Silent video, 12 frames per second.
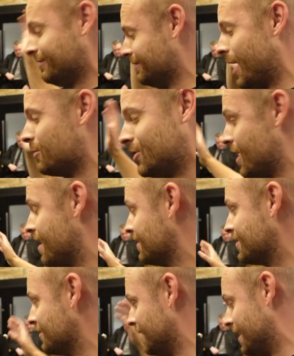no
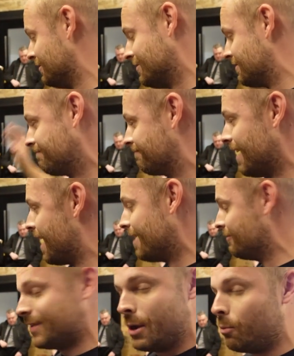chance.
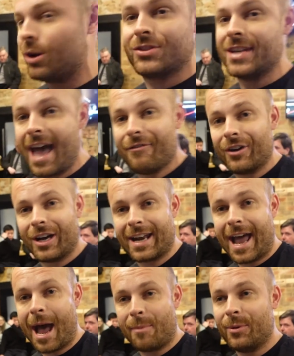It wasn't ever
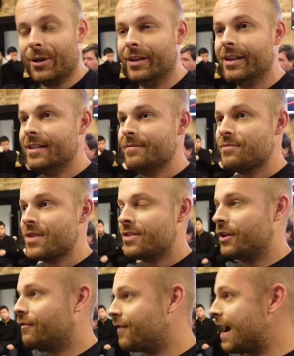gonna happen.
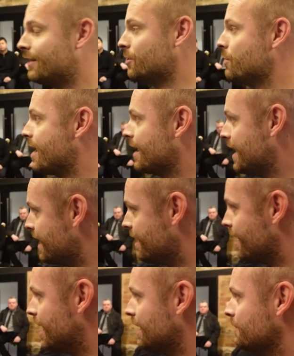The fact that we are
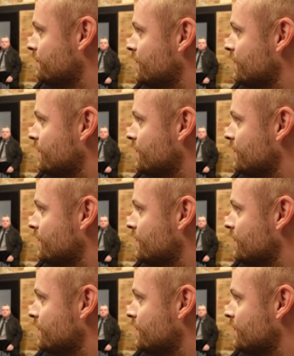here,